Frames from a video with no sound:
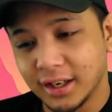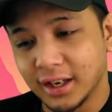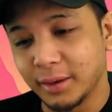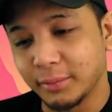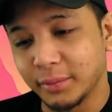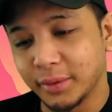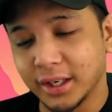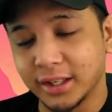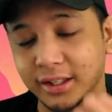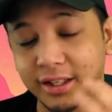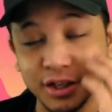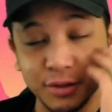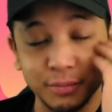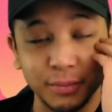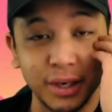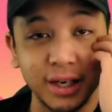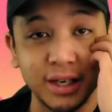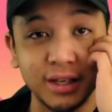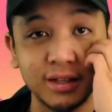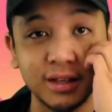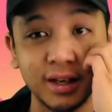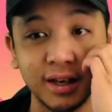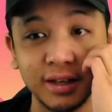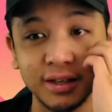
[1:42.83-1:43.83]
I mean, it does
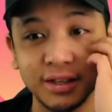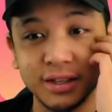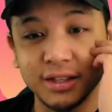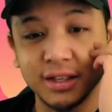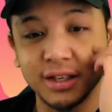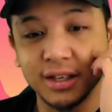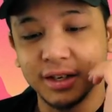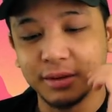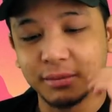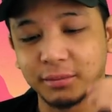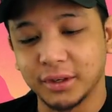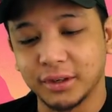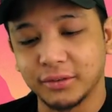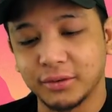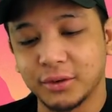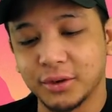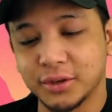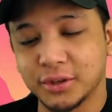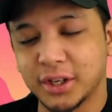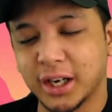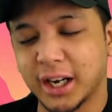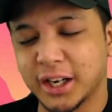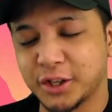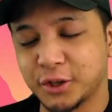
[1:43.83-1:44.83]
make sense, but of
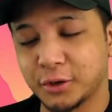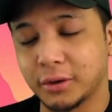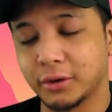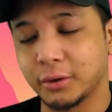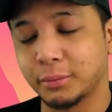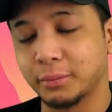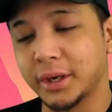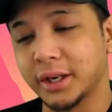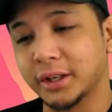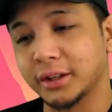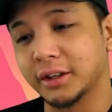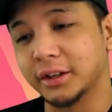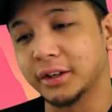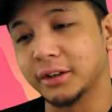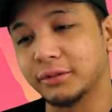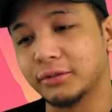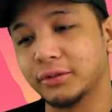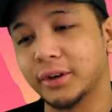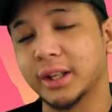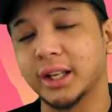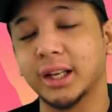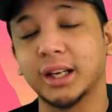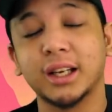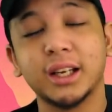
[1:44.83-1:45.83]
course Hashirama being the good
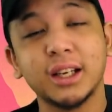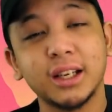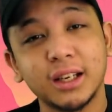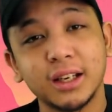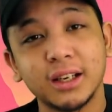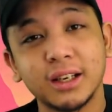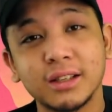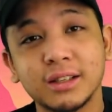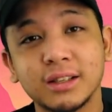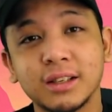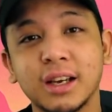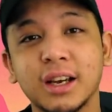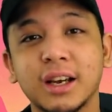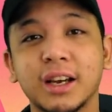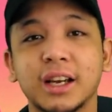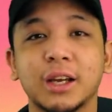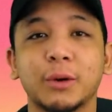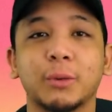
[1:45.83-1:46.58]
friend that he is,